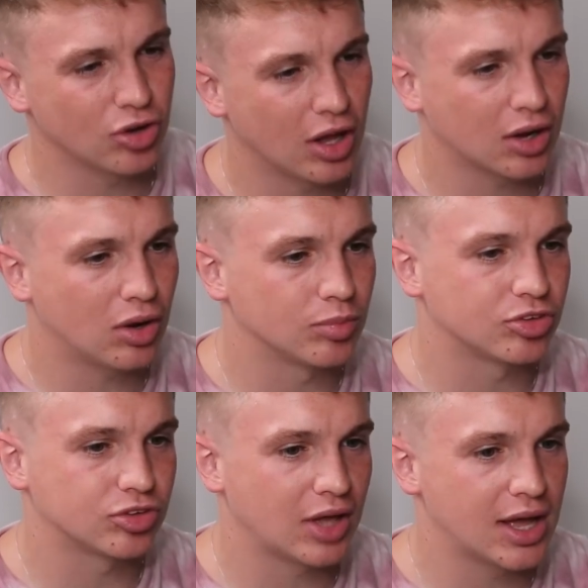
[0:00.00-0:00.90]
not like I'm
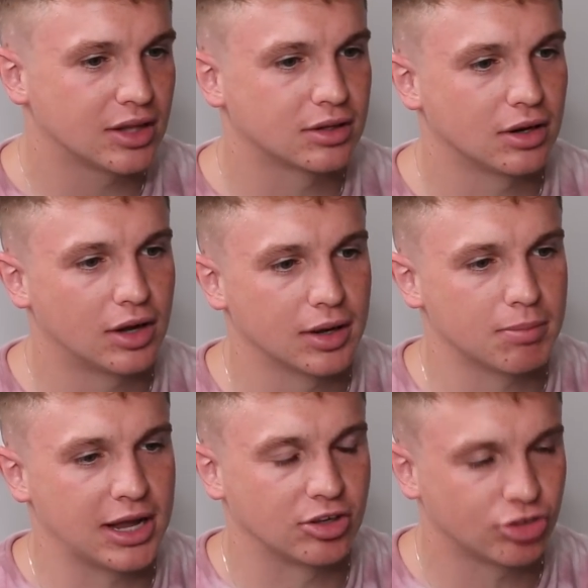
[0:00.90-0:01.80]
scared to like
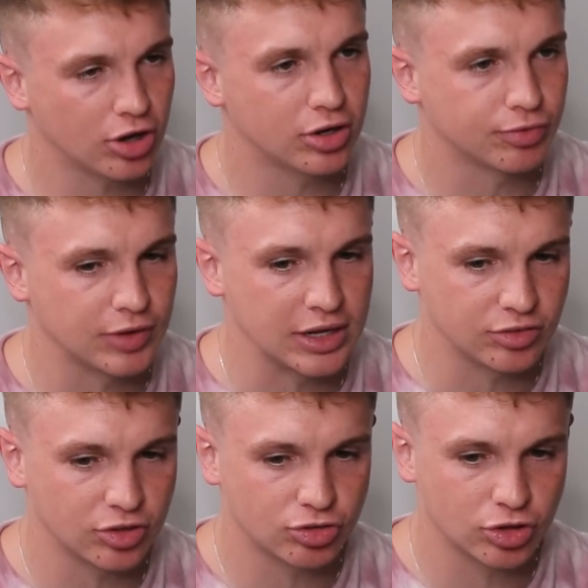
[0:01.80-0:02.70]
make a joke of
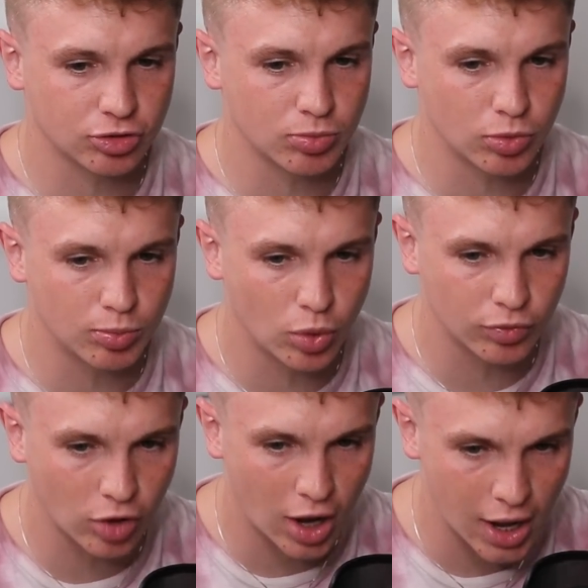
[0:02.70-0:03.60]
things. It's just more
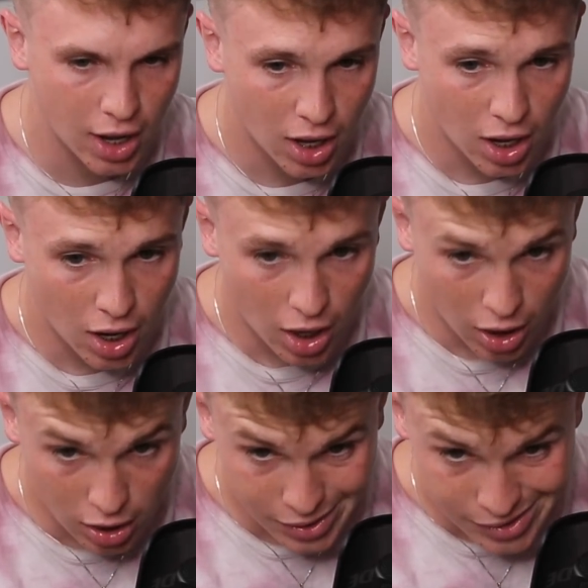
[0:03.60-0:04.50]
of like,
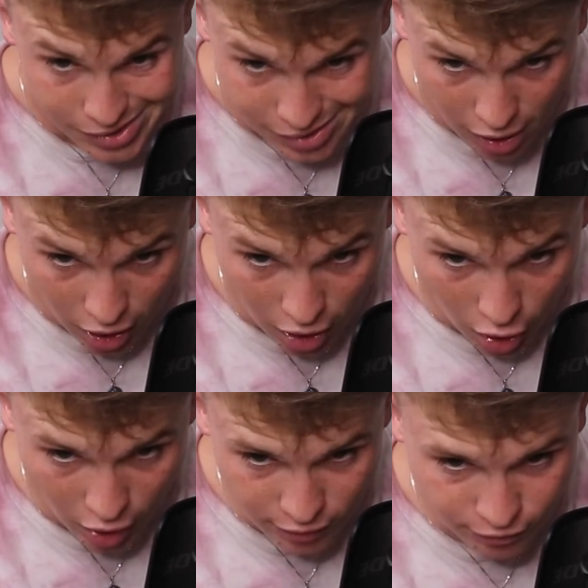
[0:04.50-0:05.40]

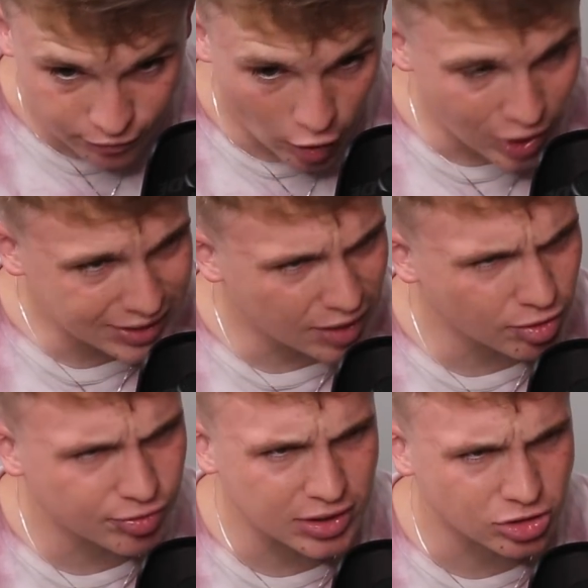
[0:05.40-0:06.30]
I find other
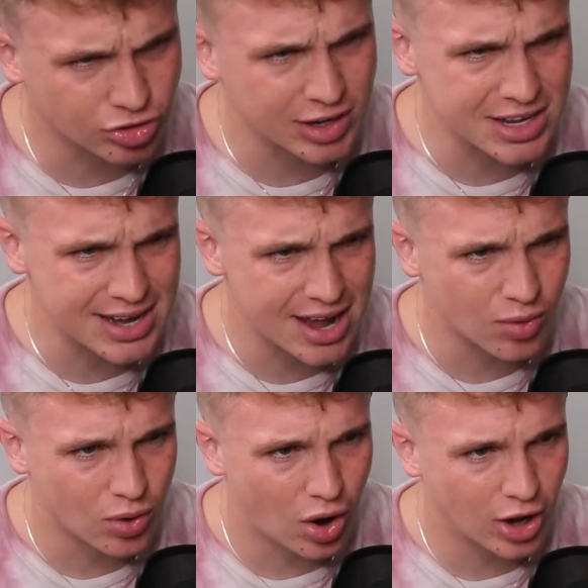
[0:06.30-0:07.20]
things funnier
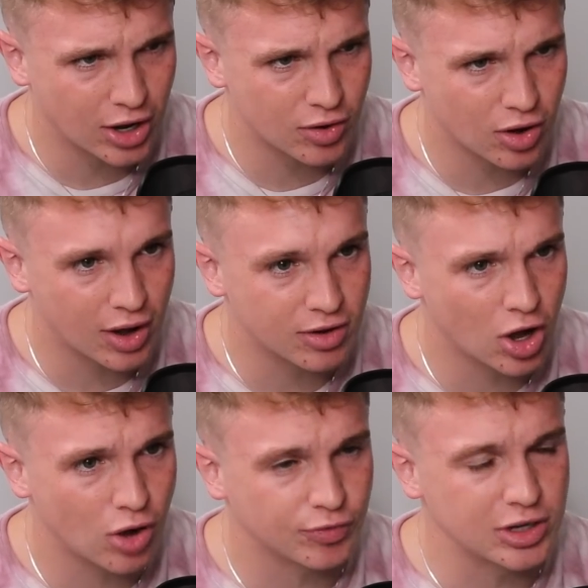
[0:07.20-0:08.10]
now. I don't like
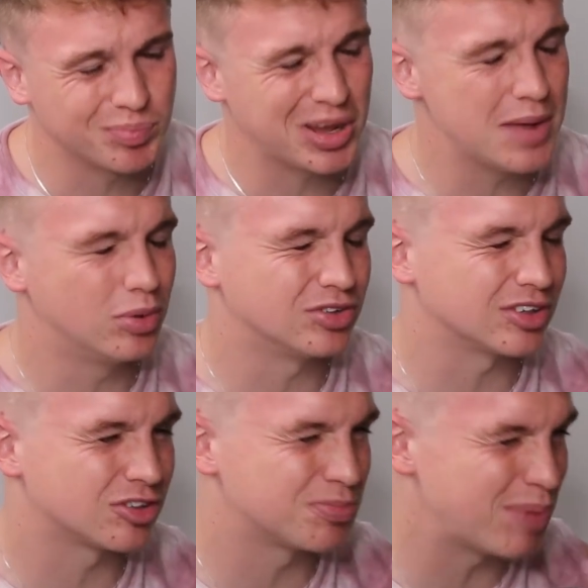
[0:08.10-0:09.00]
laughing at people's
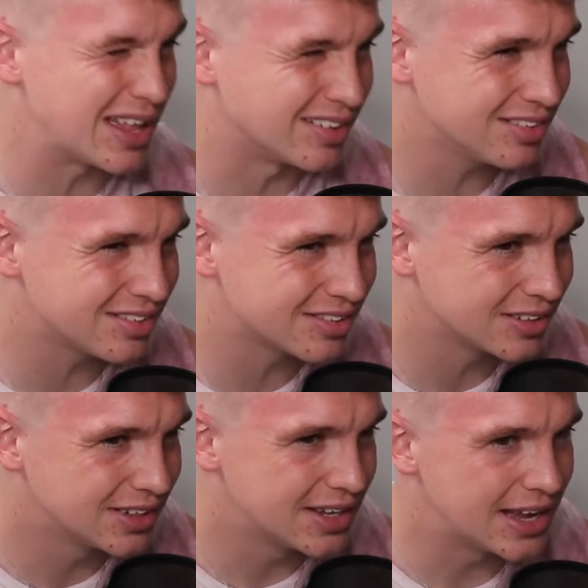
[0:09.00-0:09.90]
expense
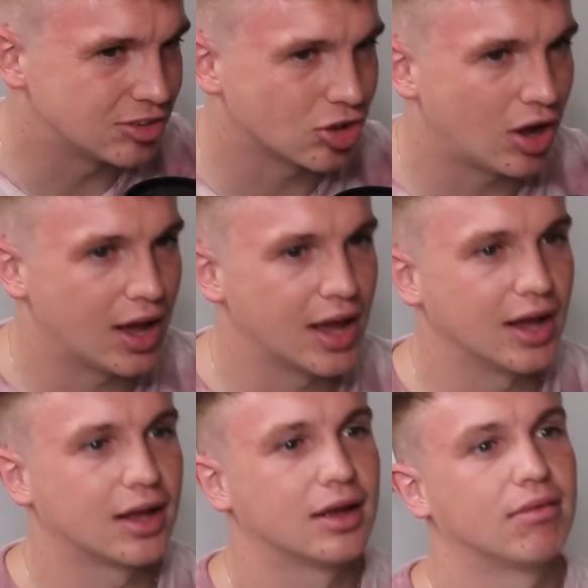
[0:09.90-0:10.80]
is
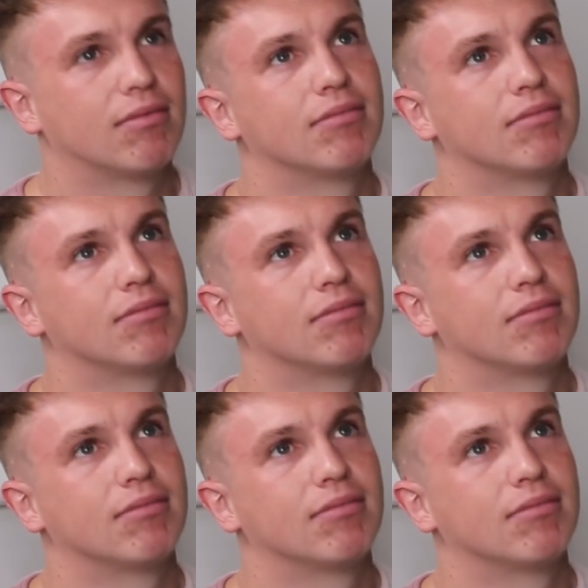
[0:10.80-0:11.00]
like...